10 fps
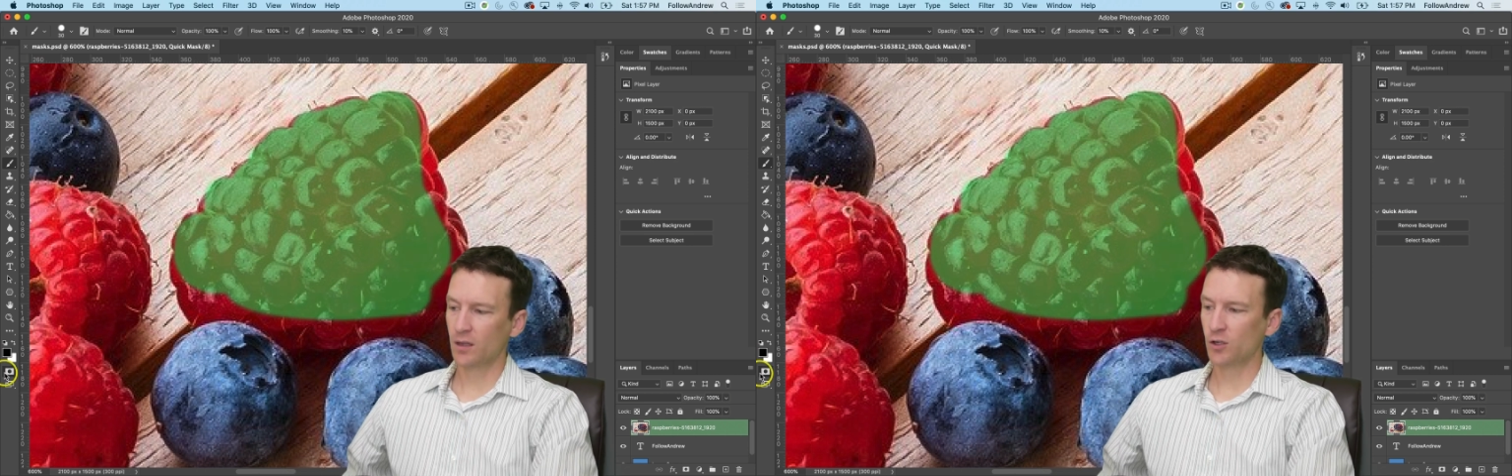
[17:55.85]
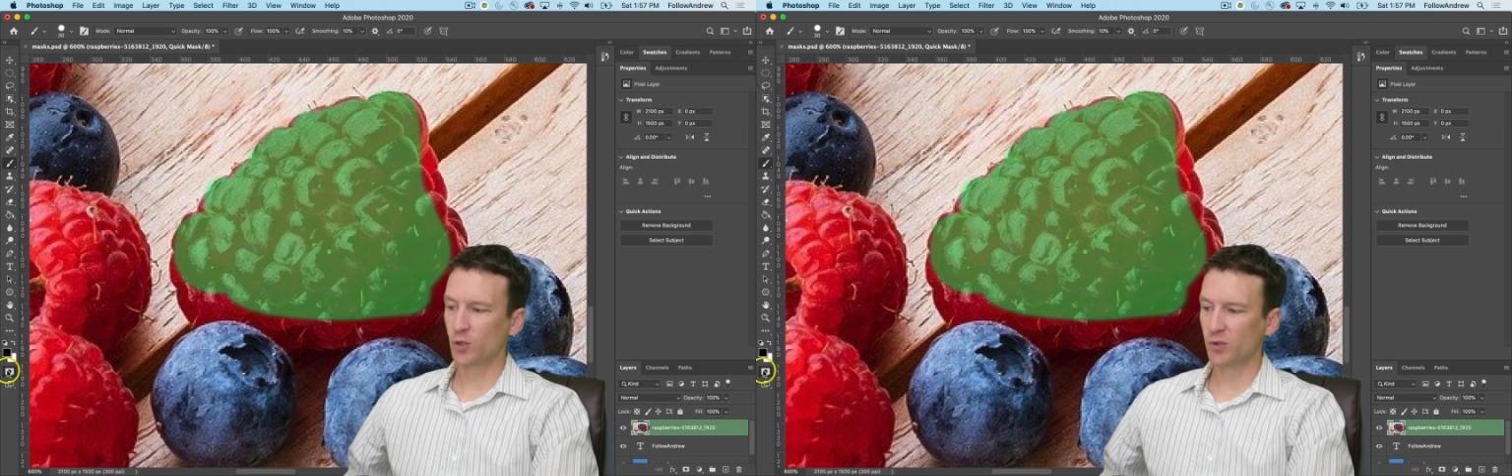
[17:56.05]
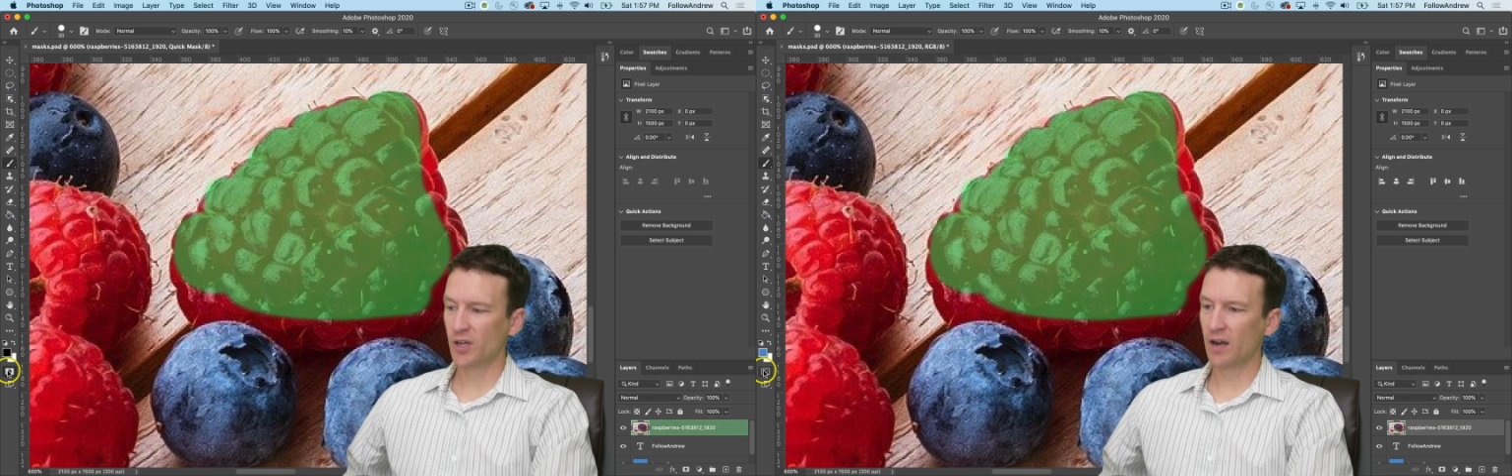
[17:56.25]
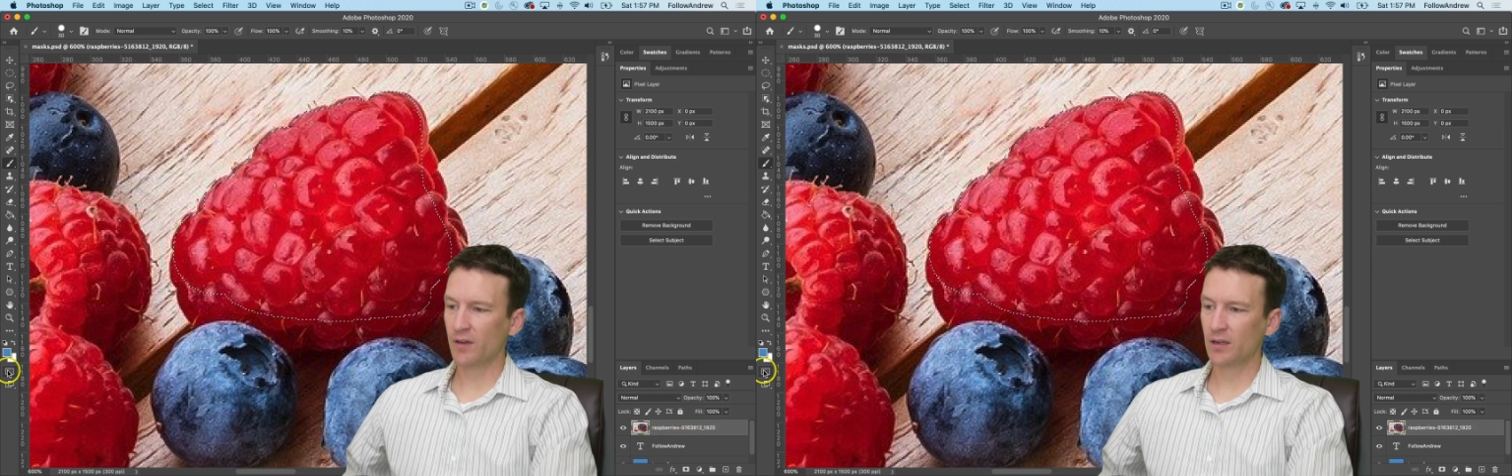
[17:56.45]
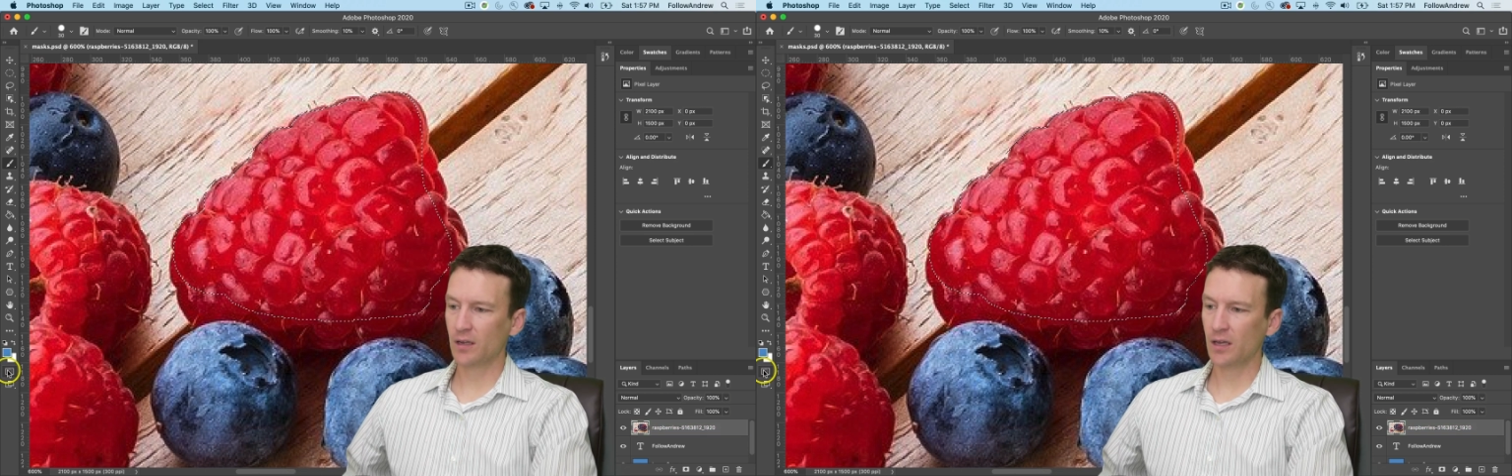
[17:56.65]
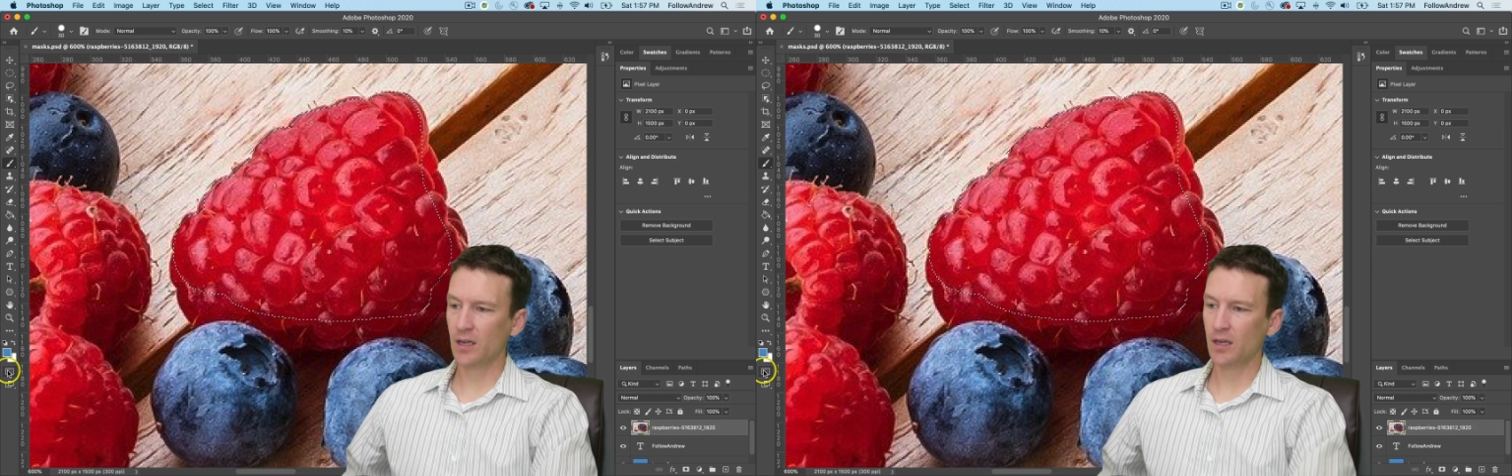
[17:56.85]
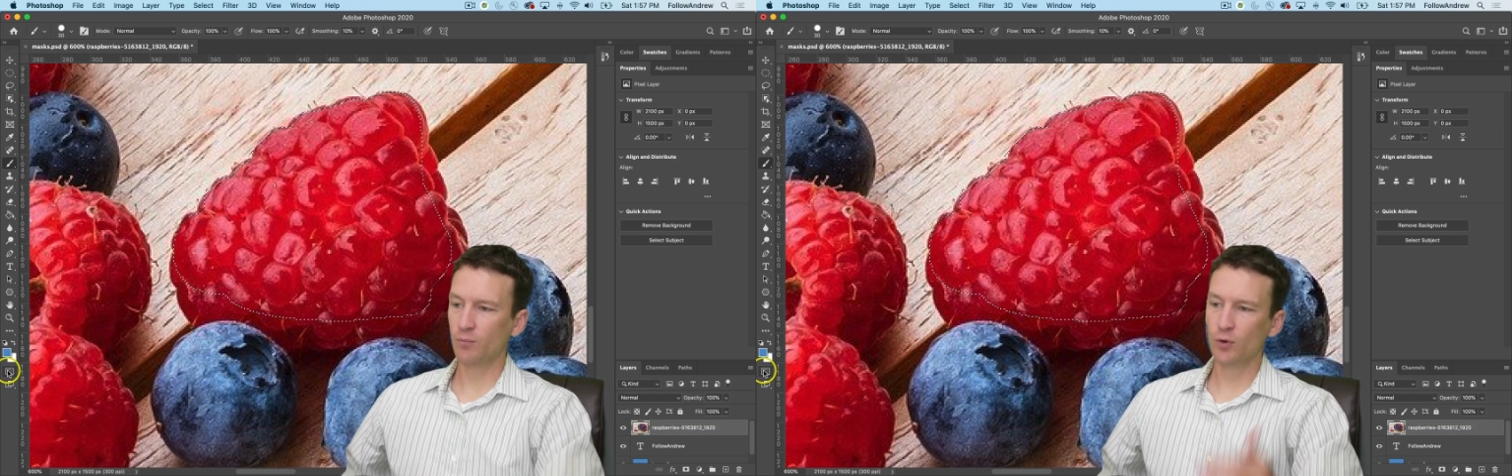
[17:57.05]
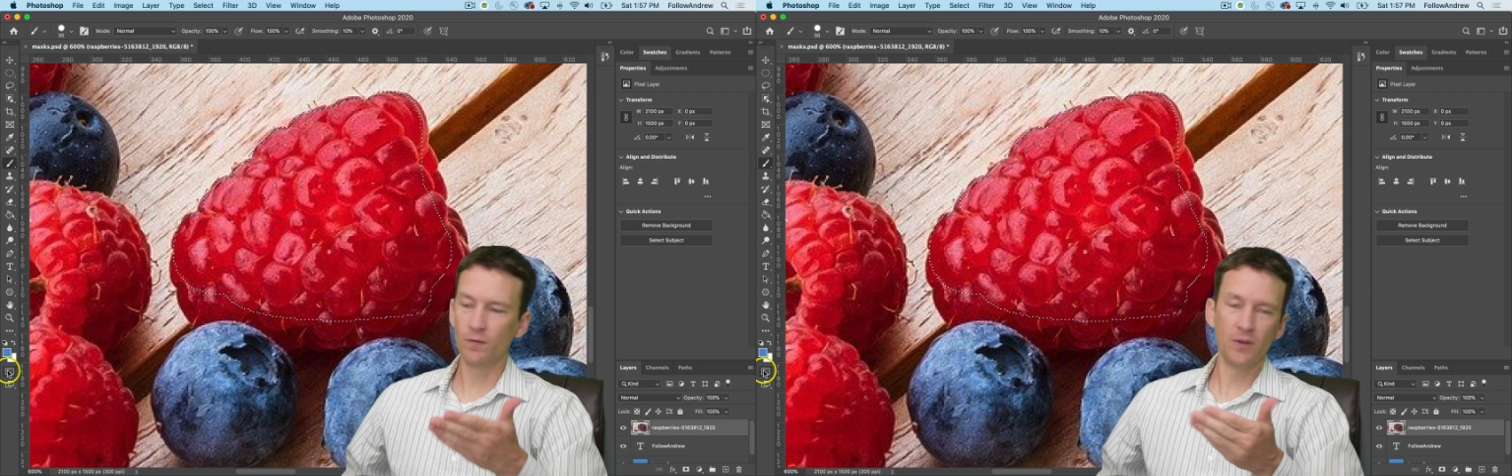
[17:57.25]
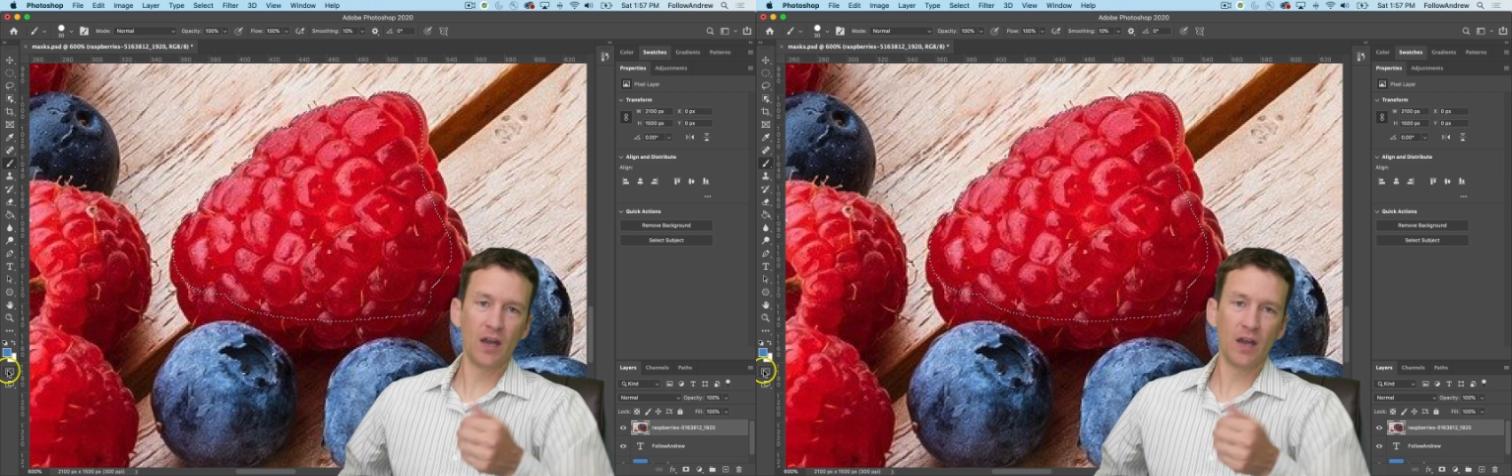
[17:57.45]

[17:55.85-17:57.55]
Then you switch out of it and poof,